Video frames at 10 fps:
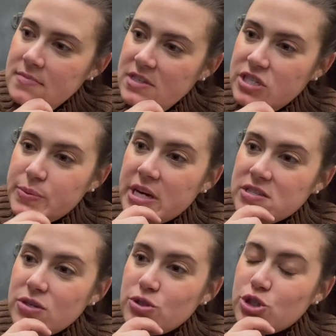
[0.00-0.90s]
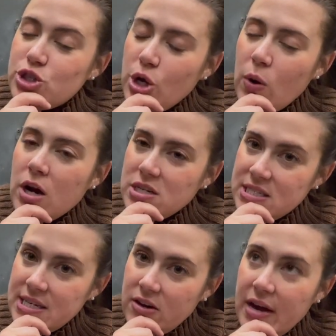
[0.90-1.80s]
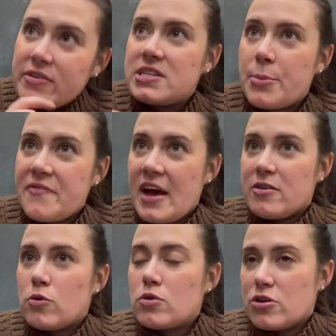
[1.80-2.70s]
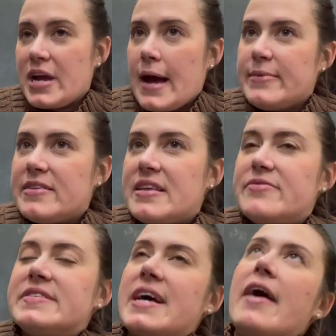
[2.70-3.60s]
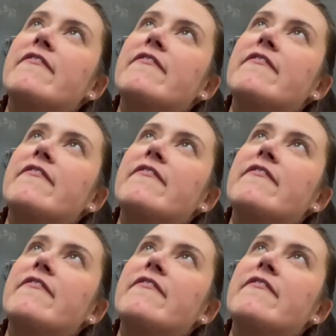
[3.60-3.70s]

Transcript: just because those are so hard to sell. Every time I've had a corner cabinet, they've sat